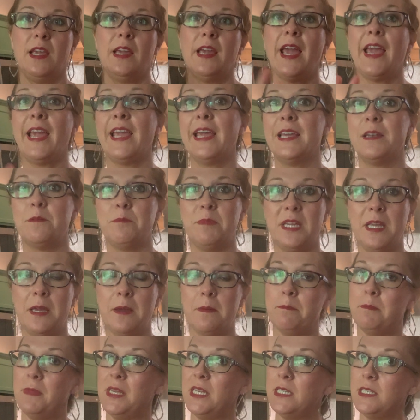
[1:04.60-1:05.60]
can be
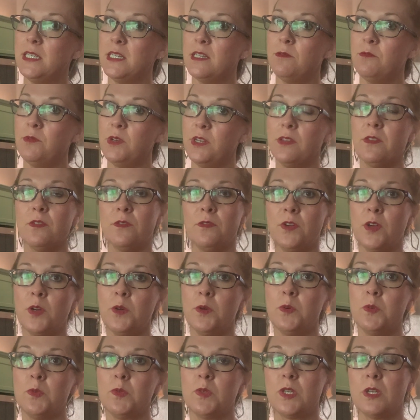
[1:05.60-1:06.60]
amended with a
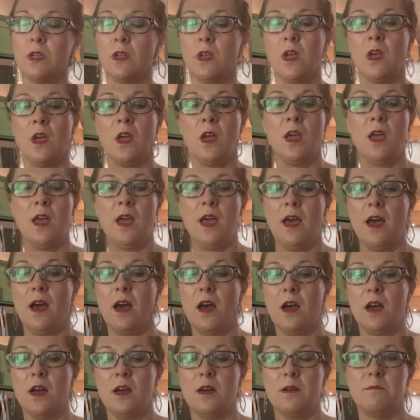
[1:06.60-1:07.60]
vote.
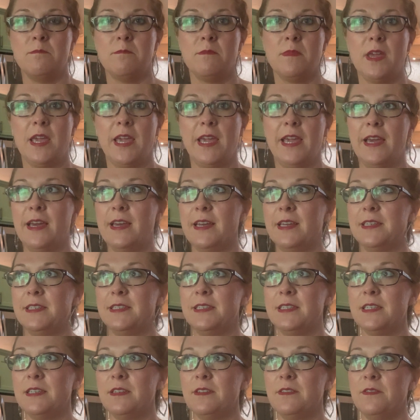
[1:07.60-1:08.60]

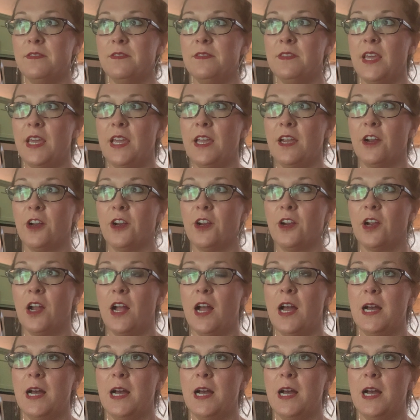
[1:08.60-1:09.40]
And they're,